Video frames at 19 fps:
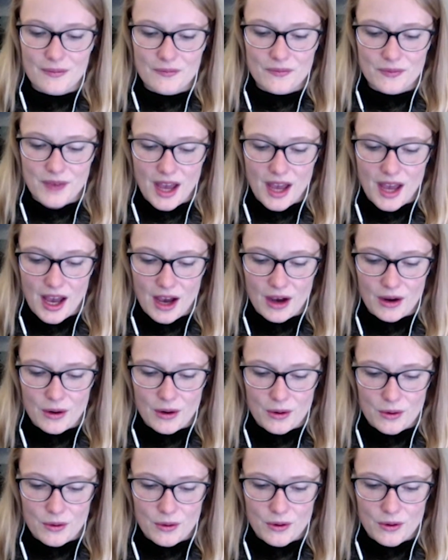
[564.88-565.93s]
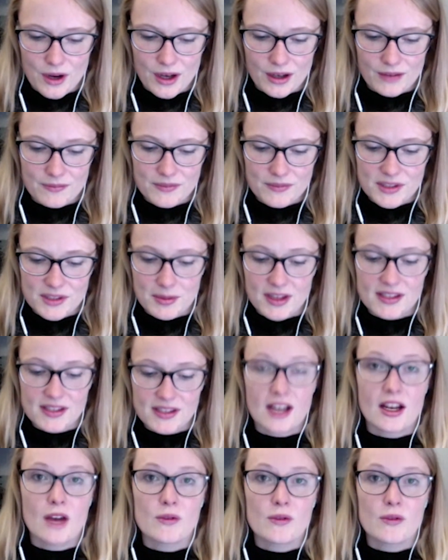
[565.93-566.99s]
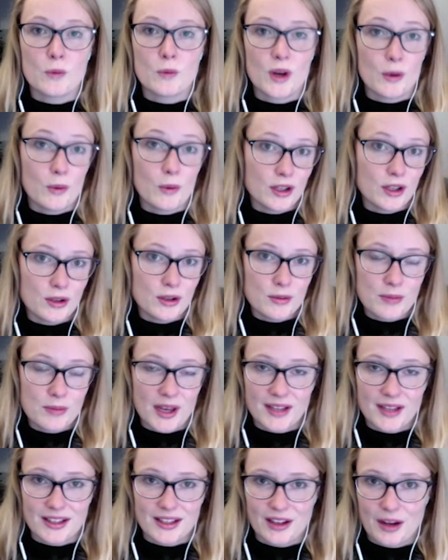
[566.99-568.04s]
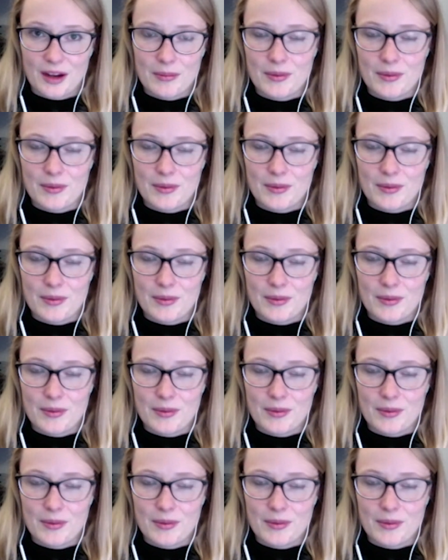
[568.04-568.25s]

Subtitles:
how Sebastian, when you picked it up. And